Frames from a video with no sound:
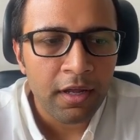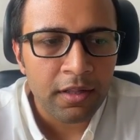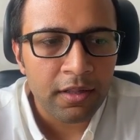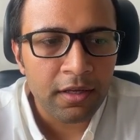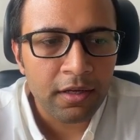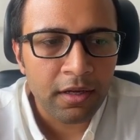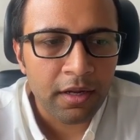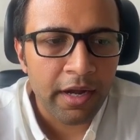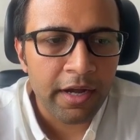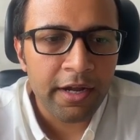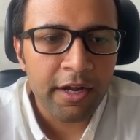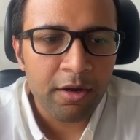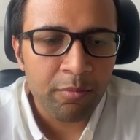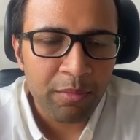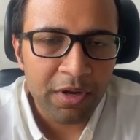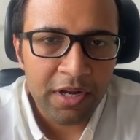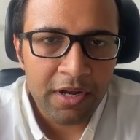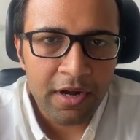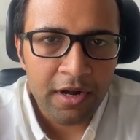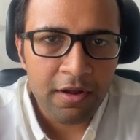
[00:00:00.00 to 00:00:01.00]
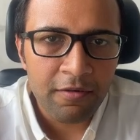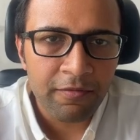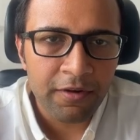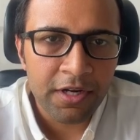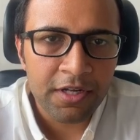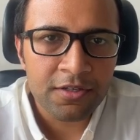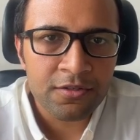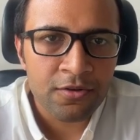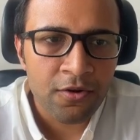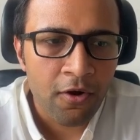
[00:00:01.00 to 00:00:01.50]
the credit period, if
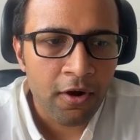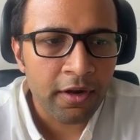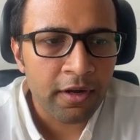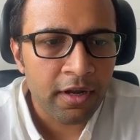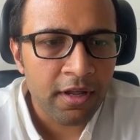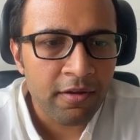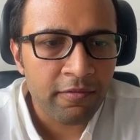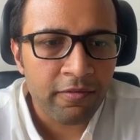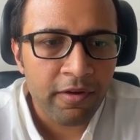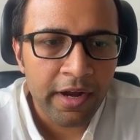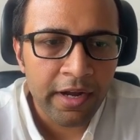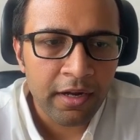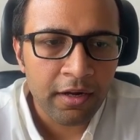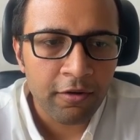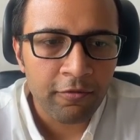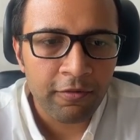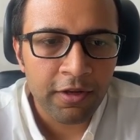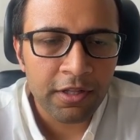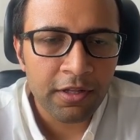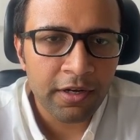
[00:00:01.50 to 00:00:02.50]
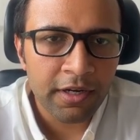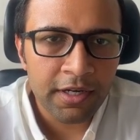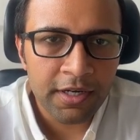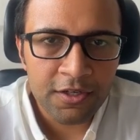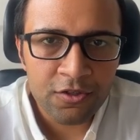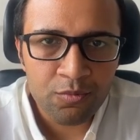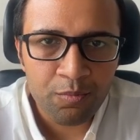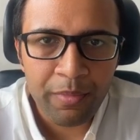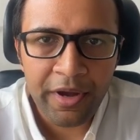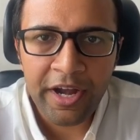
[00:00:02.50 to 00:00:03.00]
it is not defined, whether it
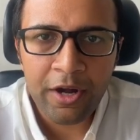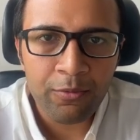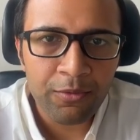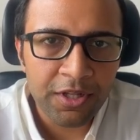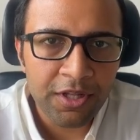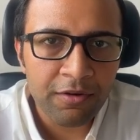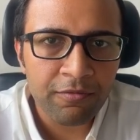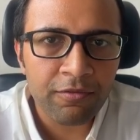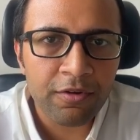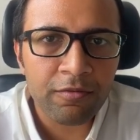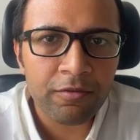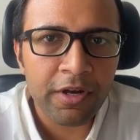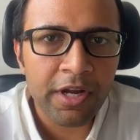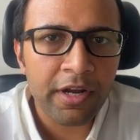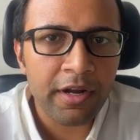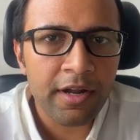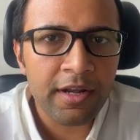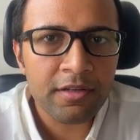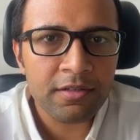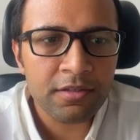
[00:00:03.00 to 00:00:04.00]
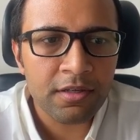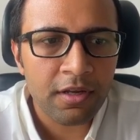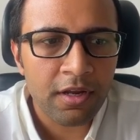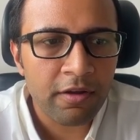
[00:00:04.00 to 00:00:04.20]
is paid within 15 days.